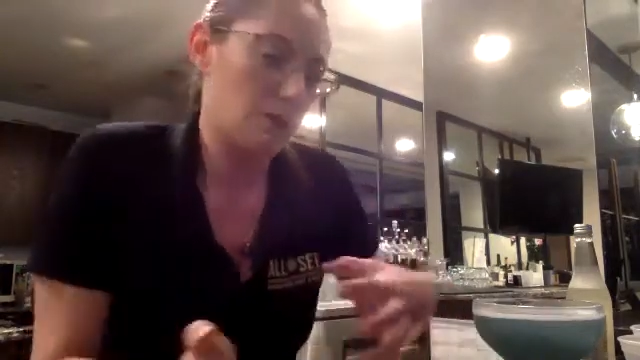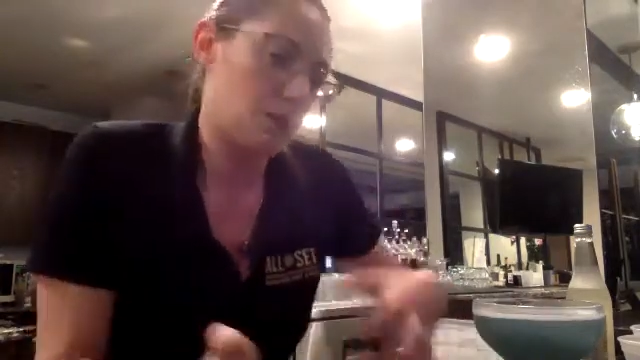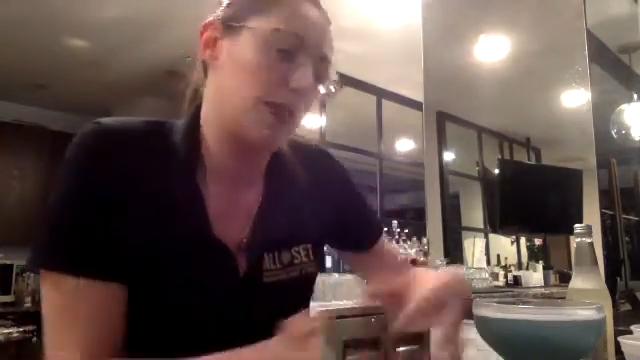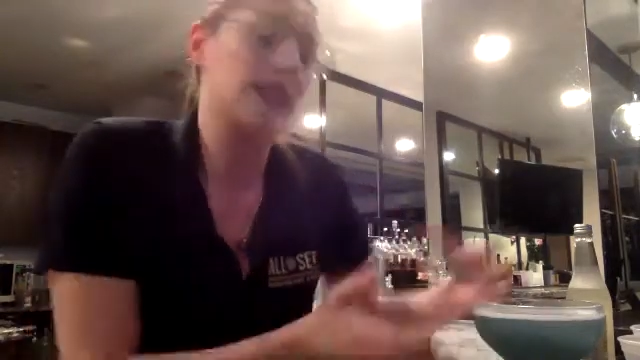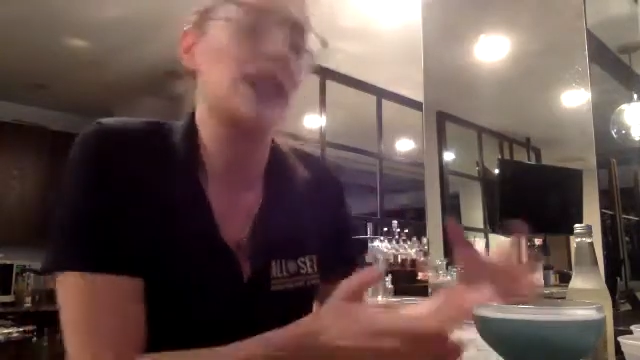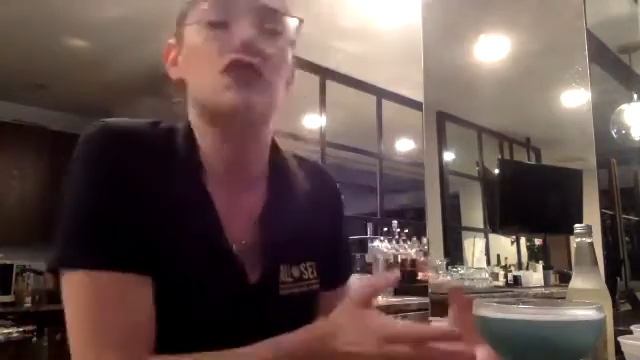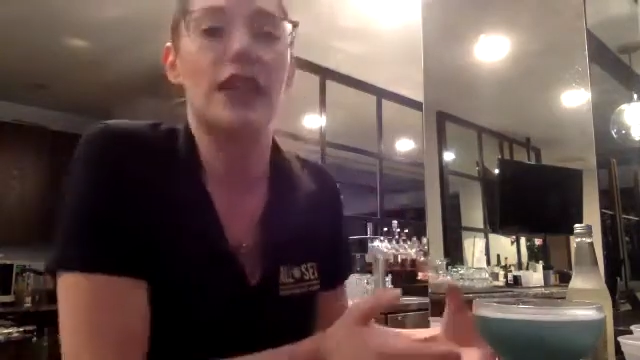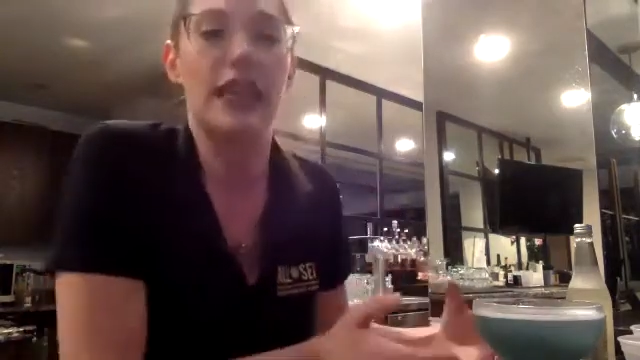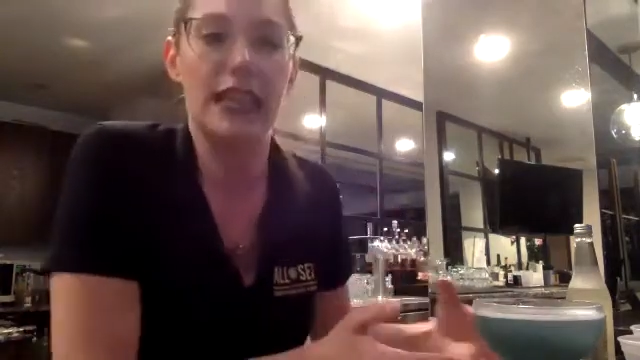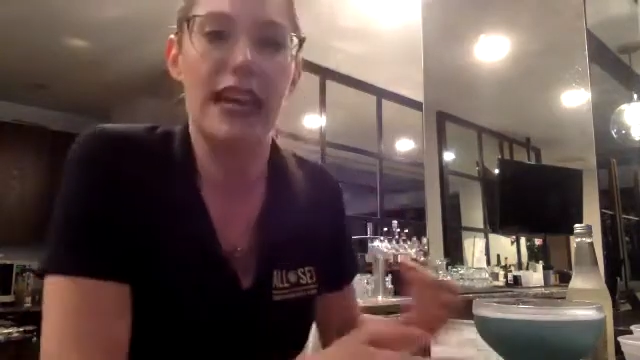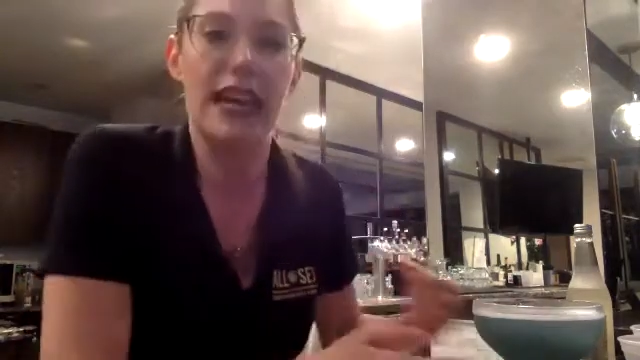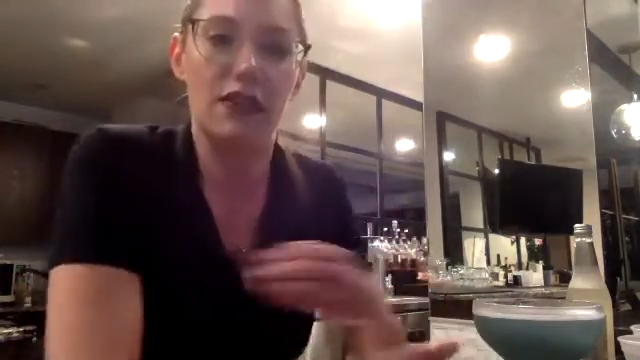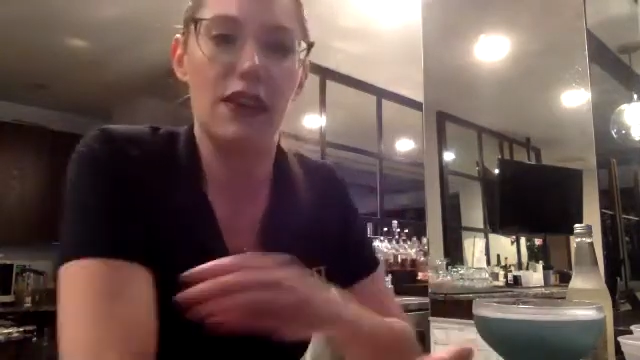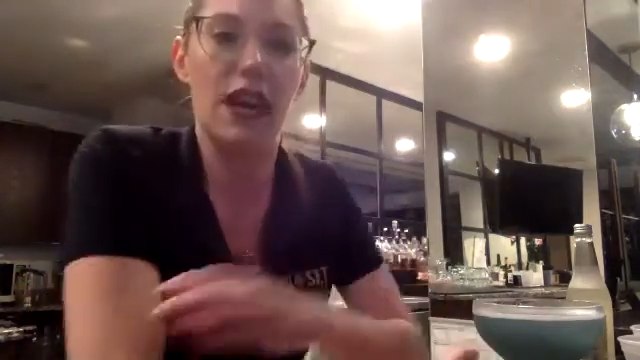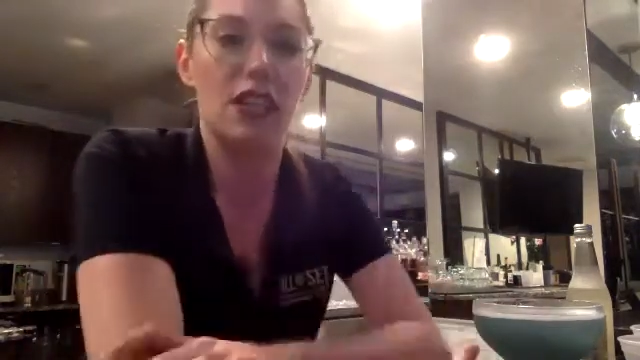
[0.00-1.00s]
bring the drink in
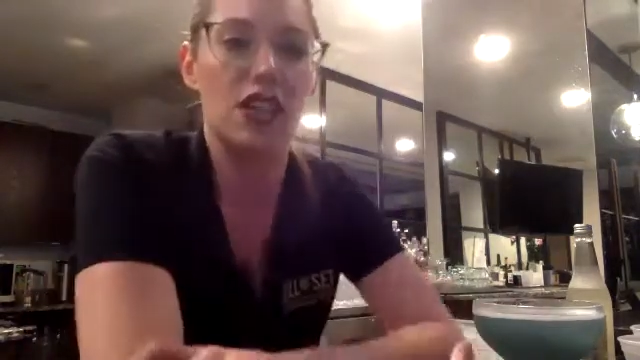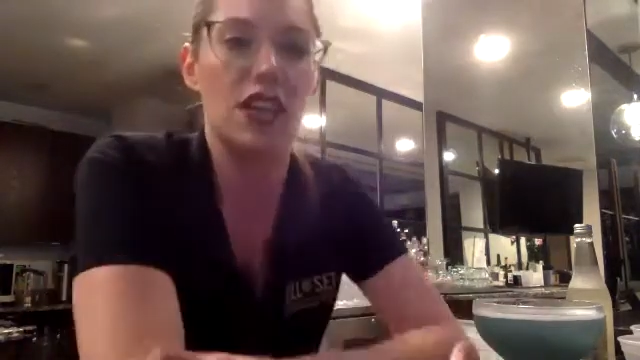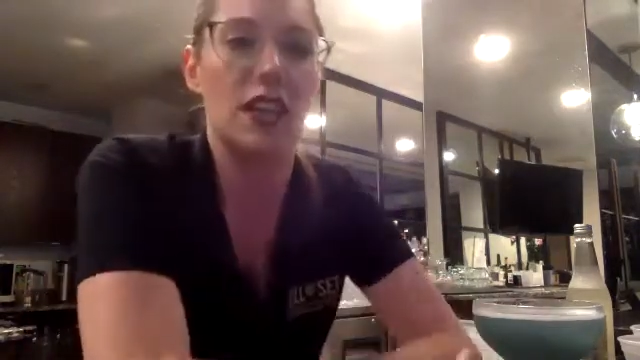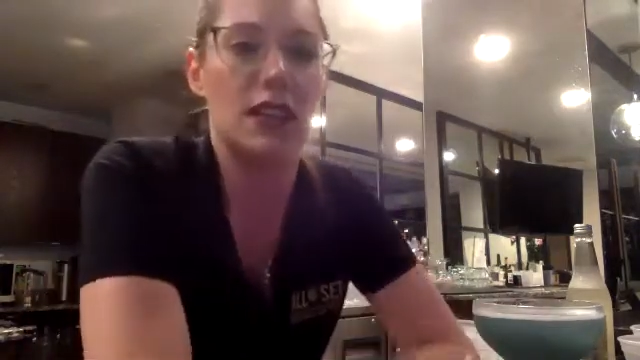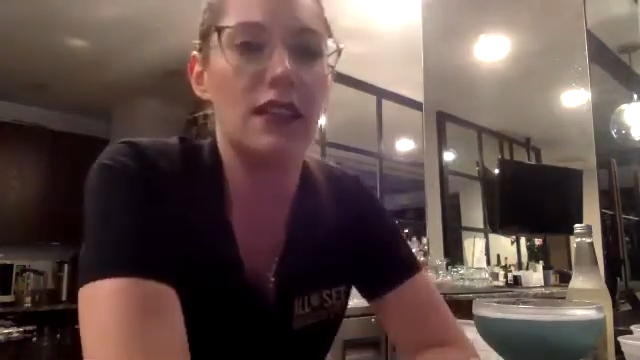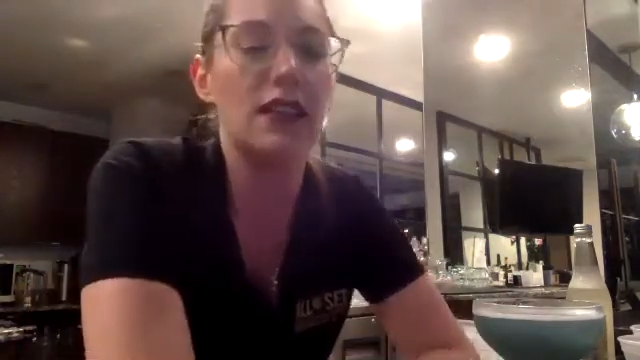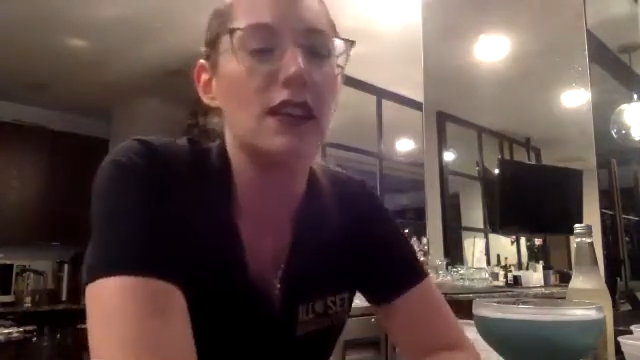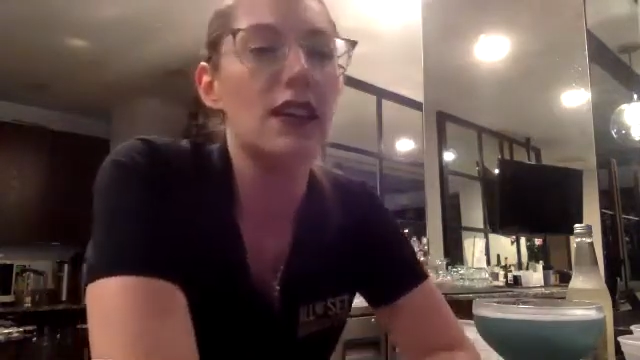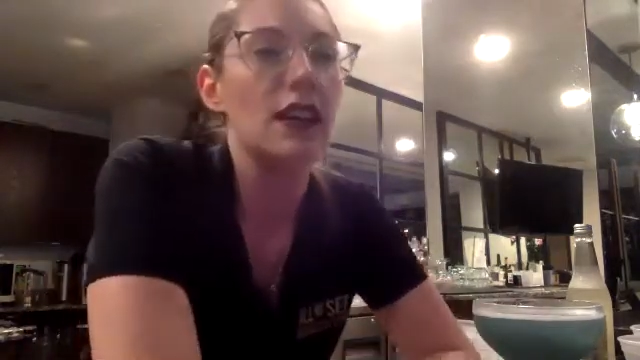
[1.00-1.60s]
that direction.